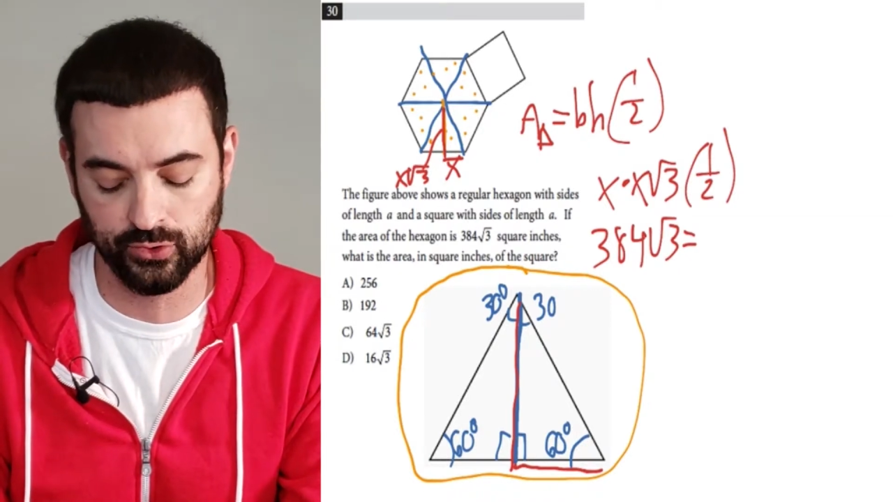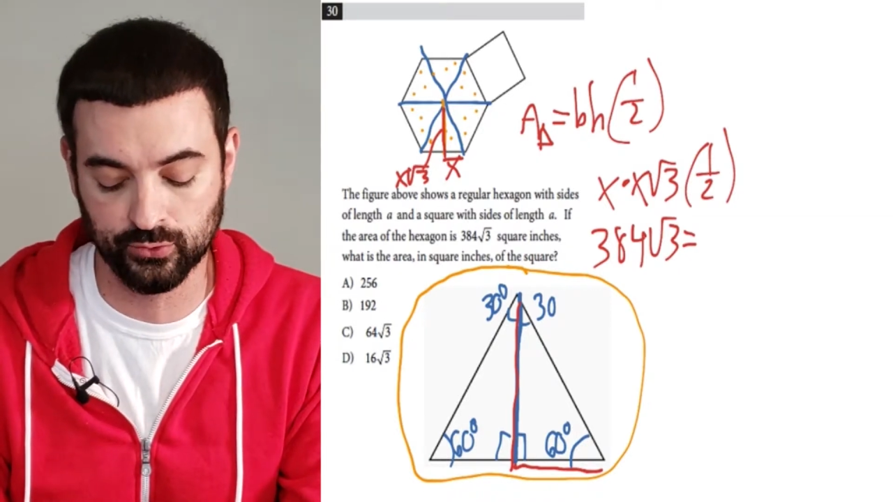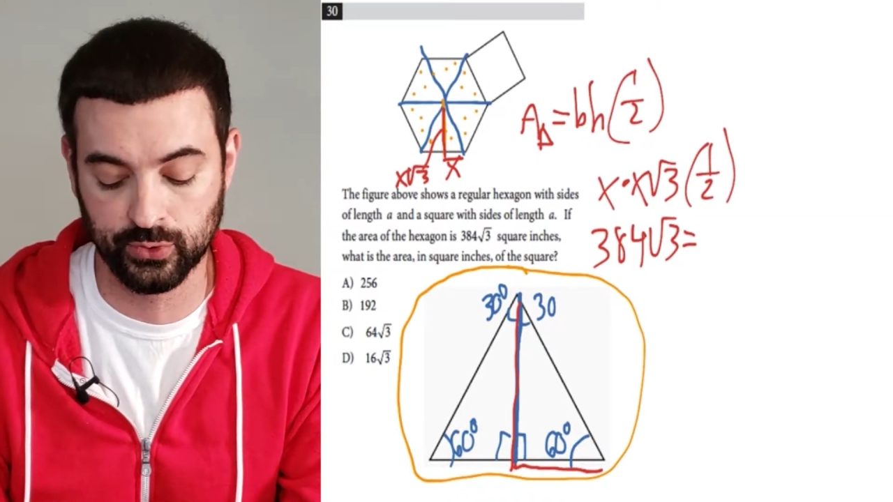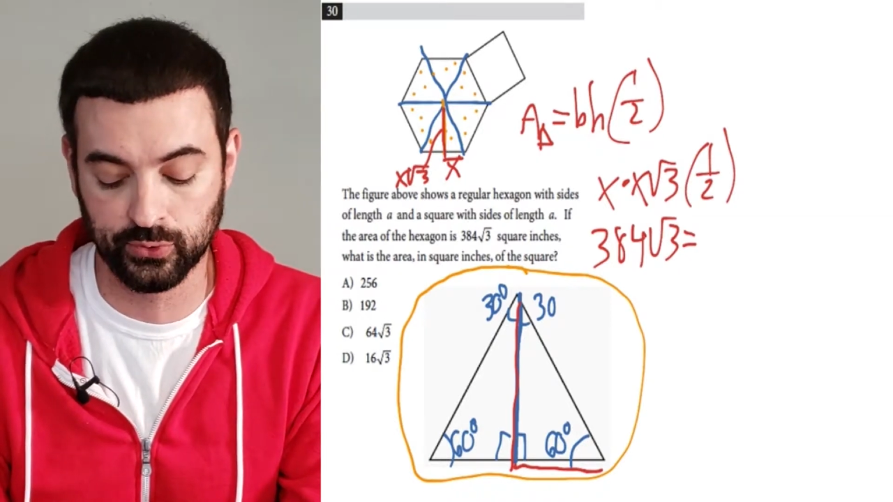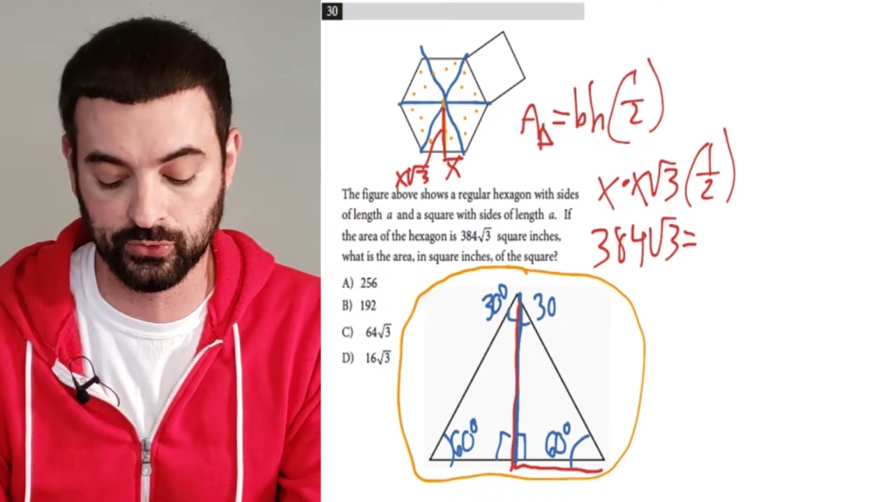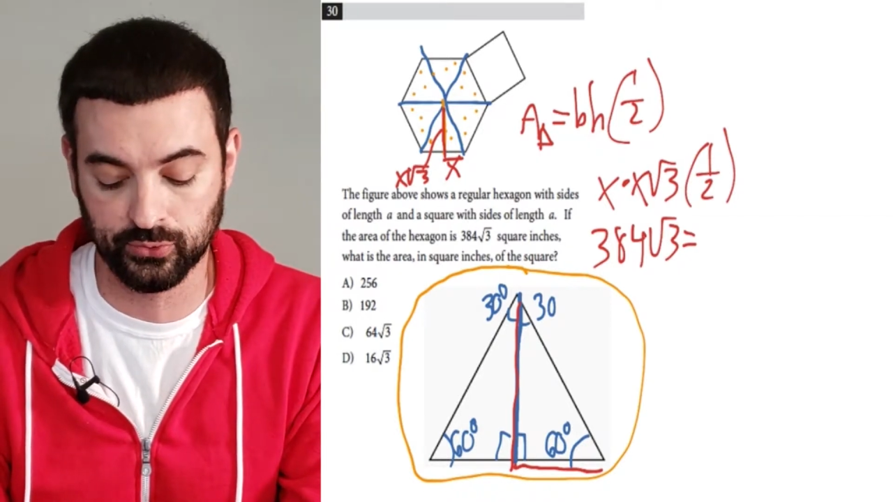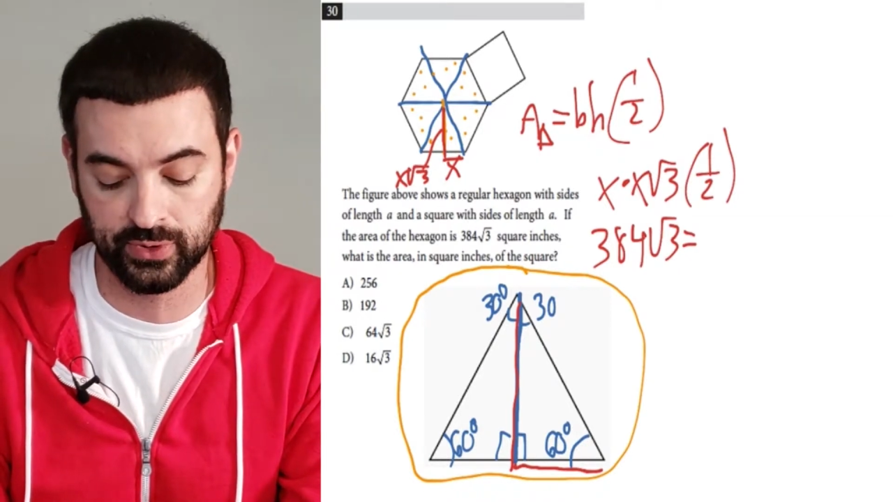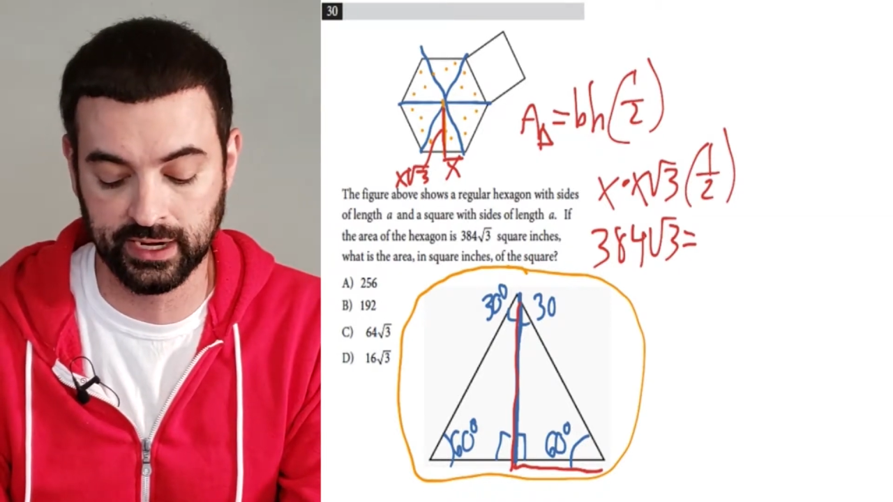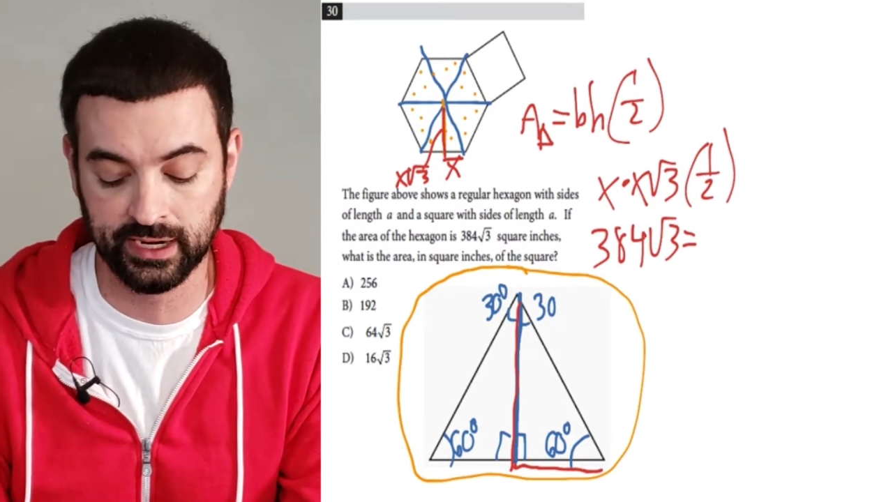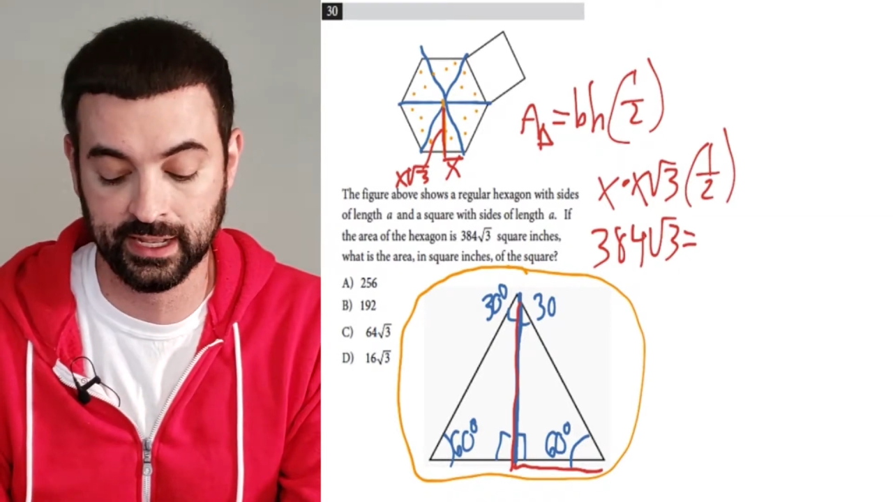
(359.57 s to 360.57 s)
root
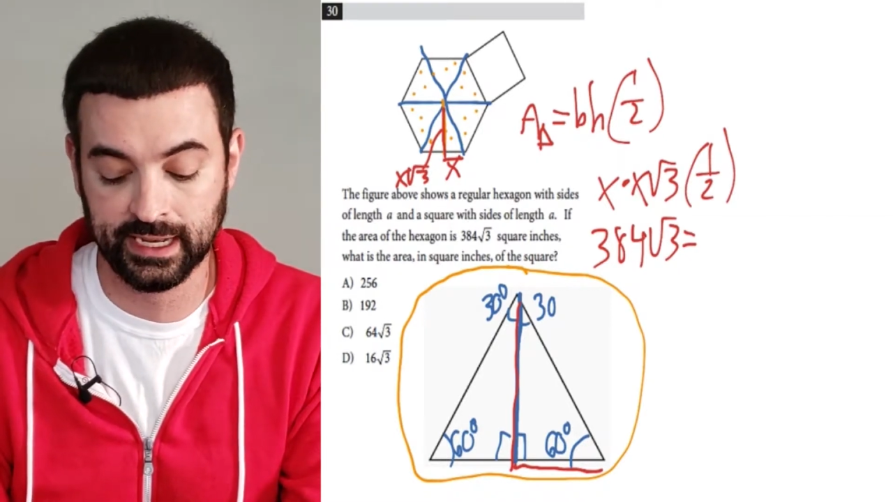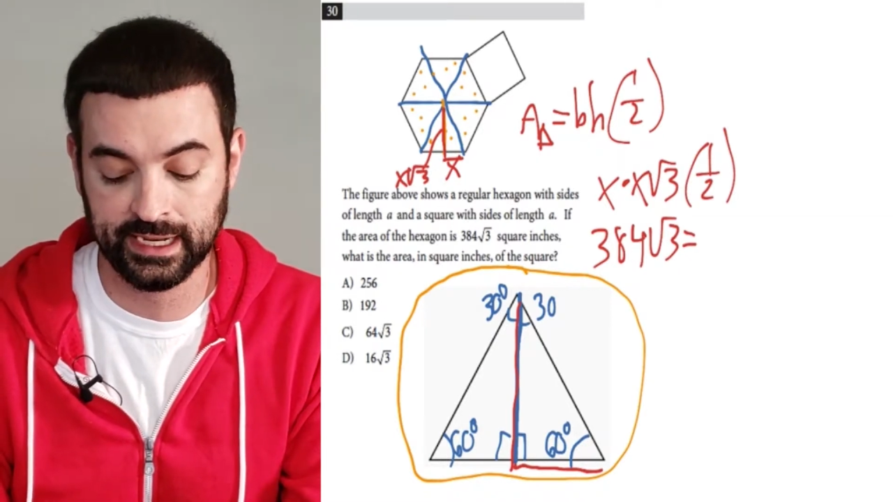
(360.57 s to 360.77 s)
3